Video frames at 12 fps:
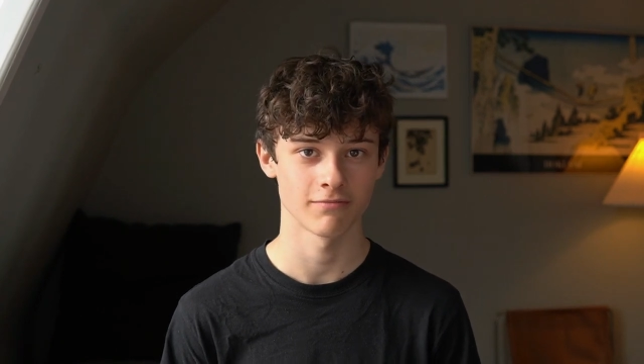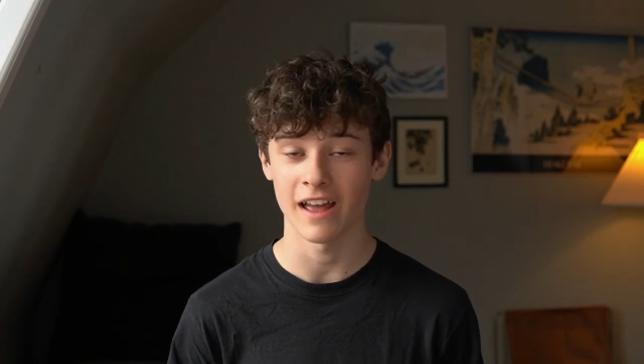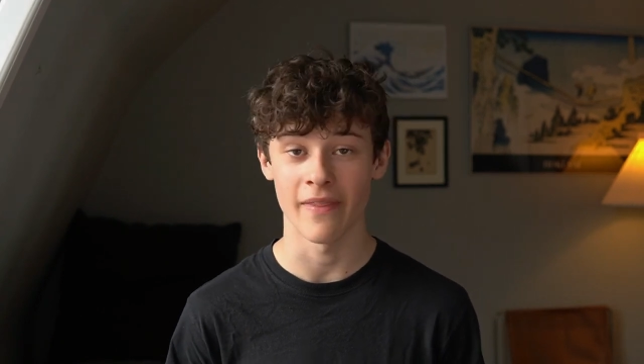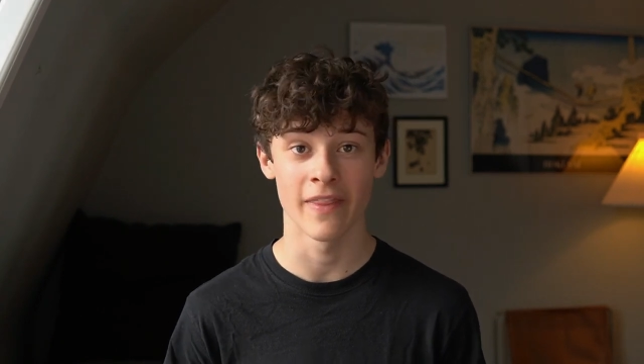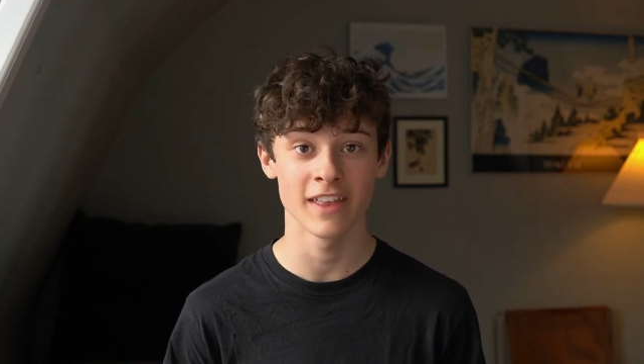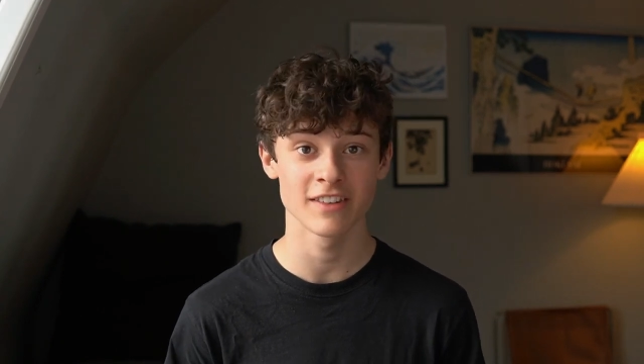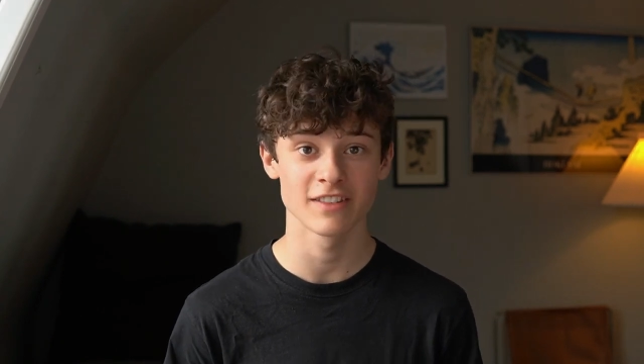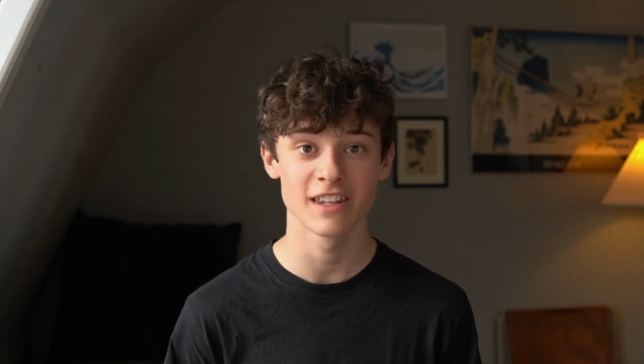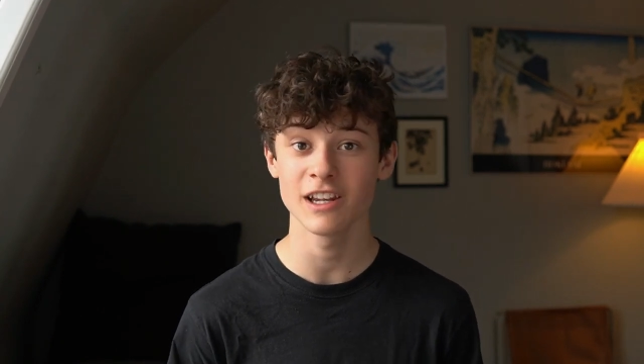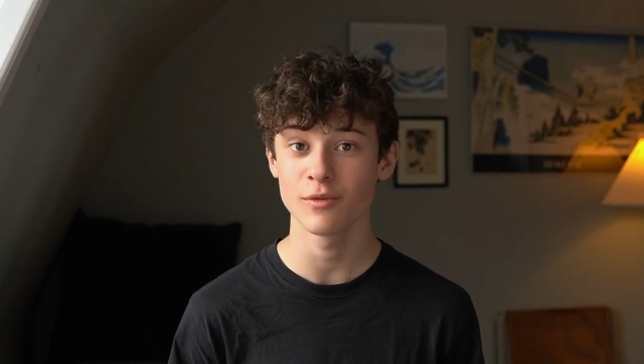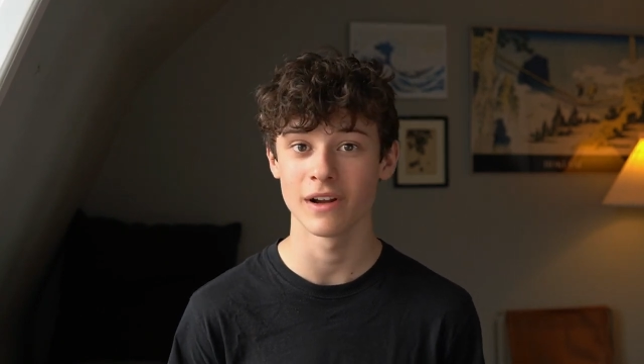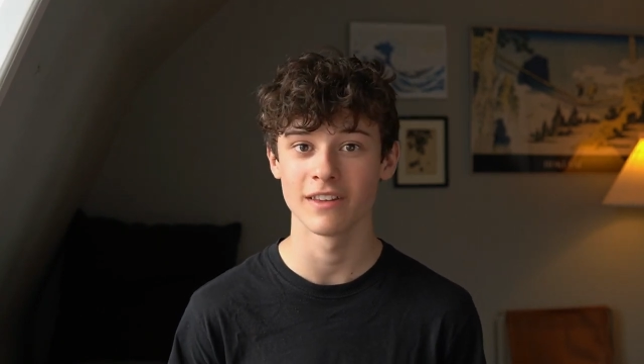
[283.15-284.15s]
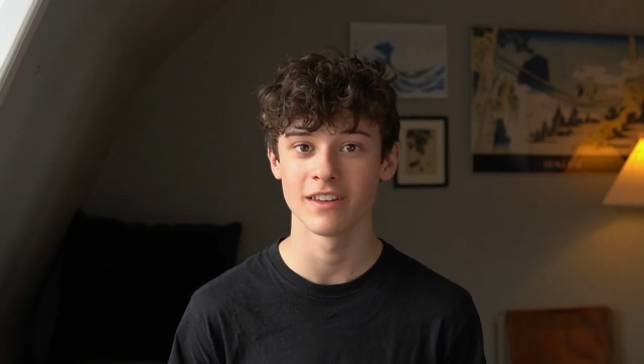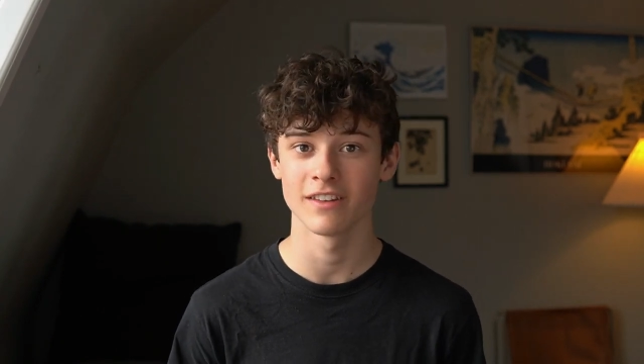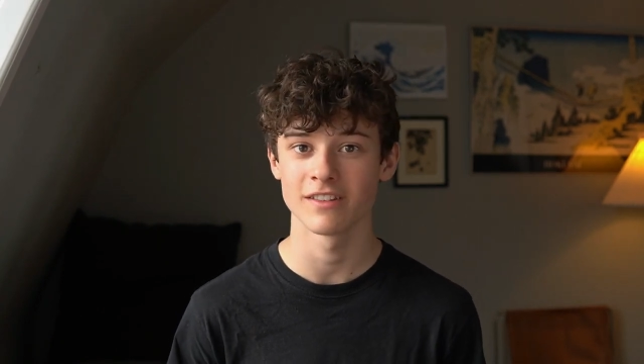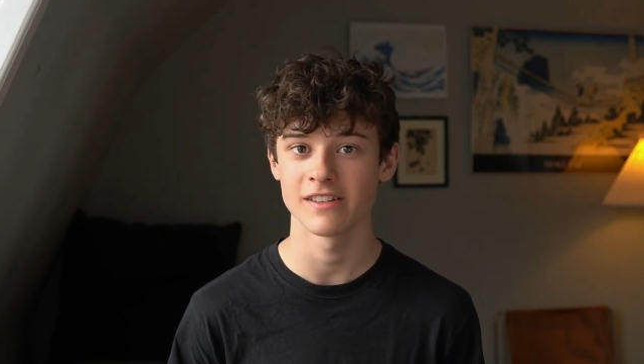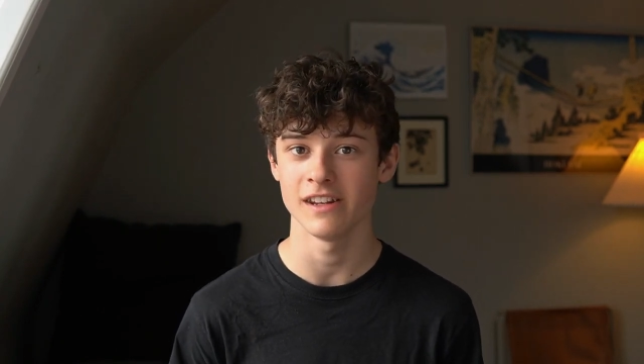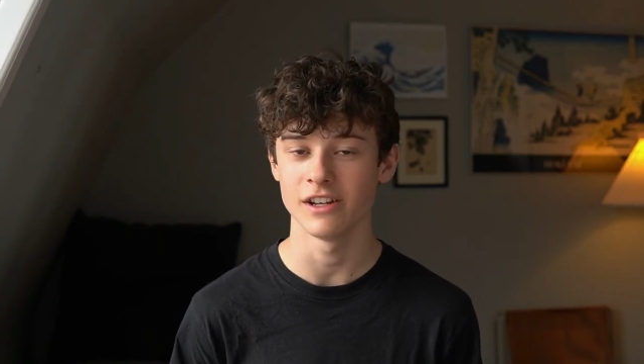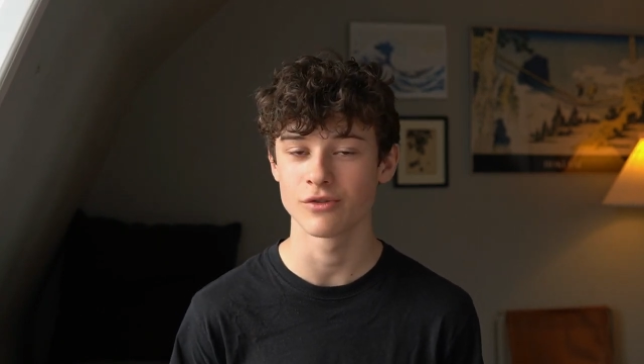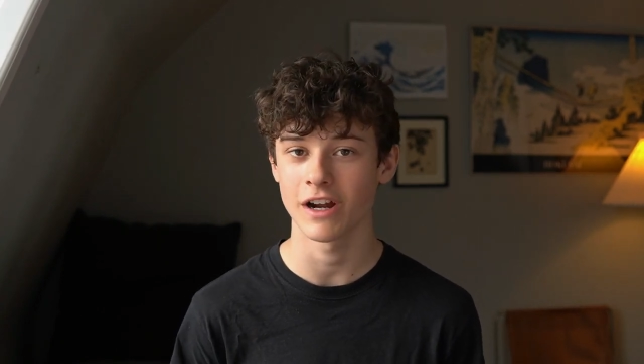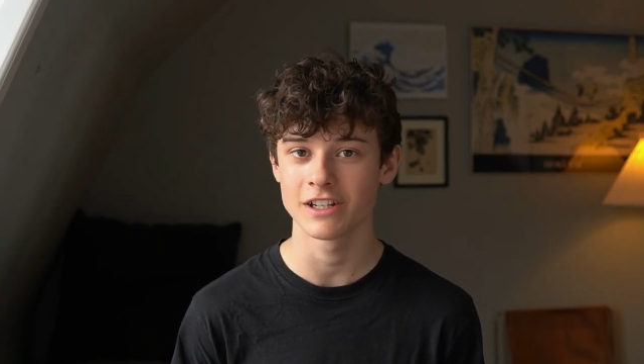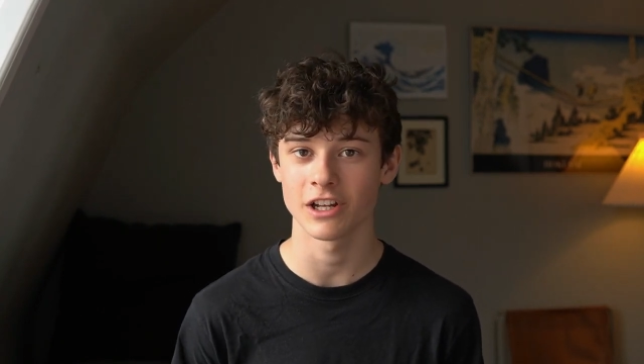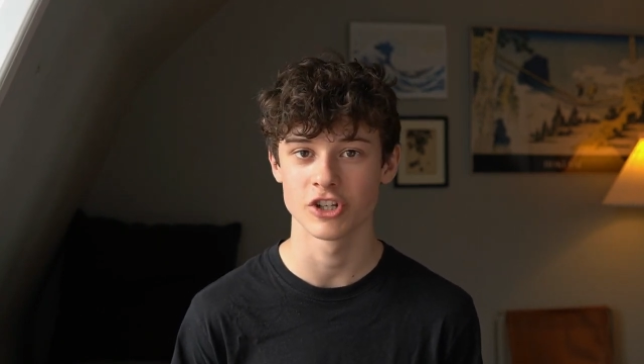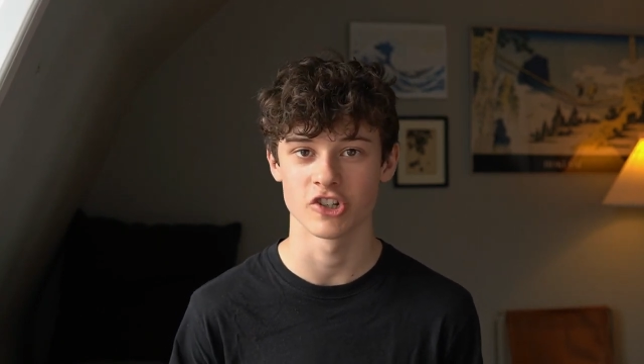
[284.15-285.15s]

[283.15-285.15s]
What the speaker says: And this nearly renders the great